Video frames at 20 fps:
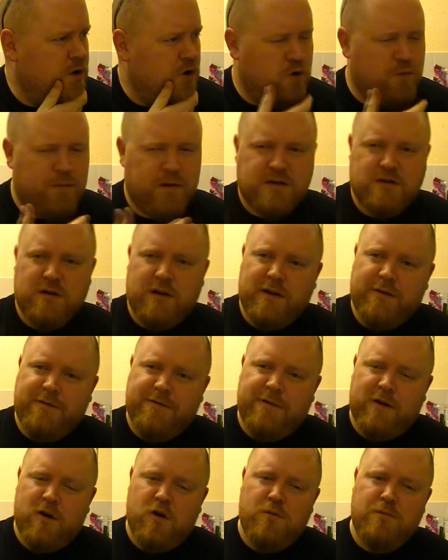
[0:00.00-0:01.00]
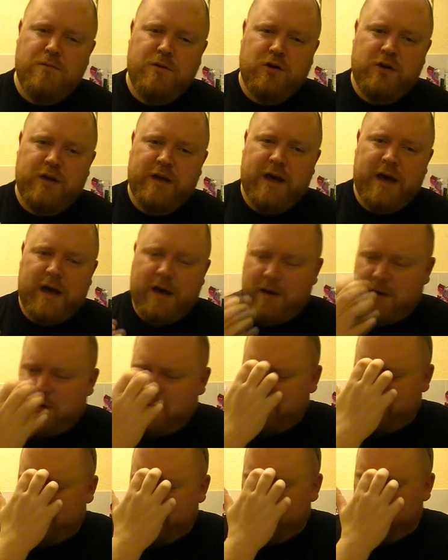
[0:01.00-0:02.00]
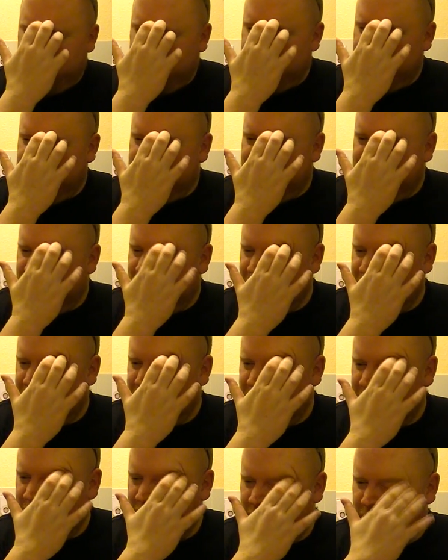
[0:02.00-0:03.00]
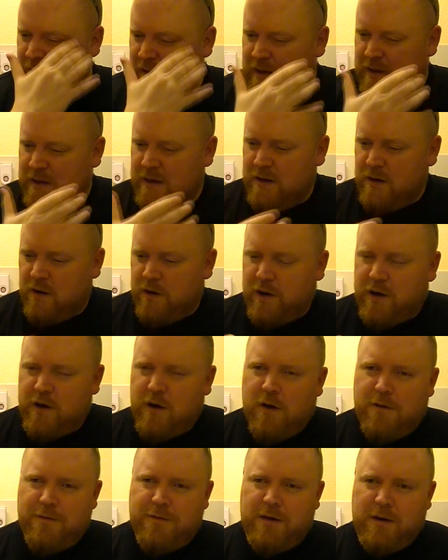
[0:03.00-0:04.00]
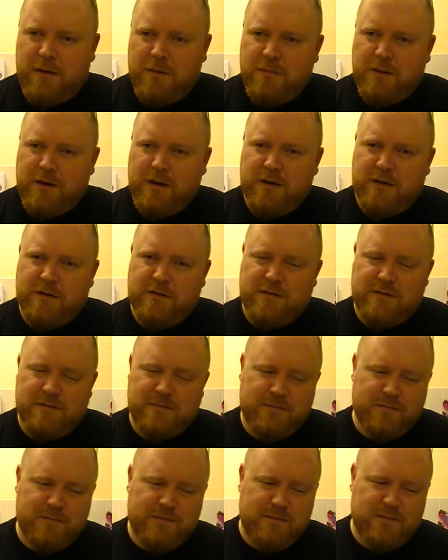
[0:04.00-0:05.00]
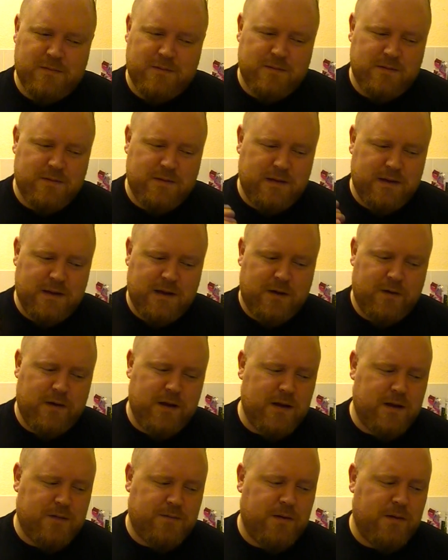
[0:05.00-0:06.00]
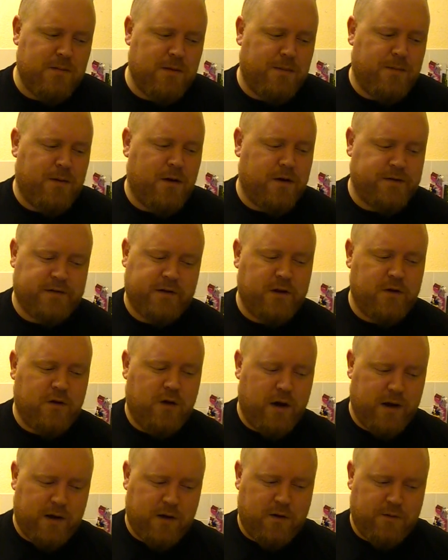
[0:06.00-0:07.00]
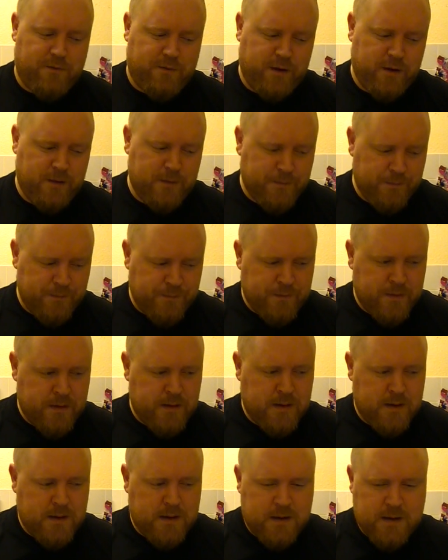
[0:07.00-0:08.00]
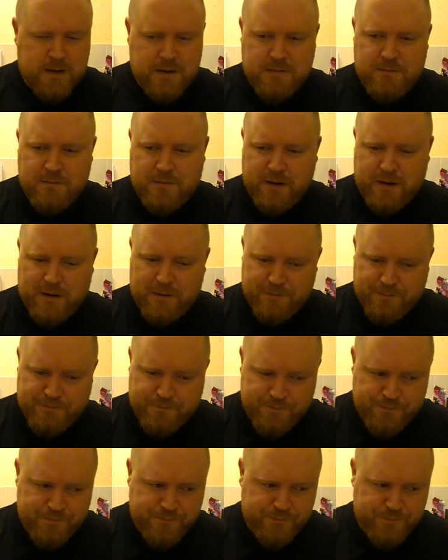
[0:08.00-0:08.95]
Almost like the foam you'd get on a coffee, because you know, in my past, I don't like coffee, but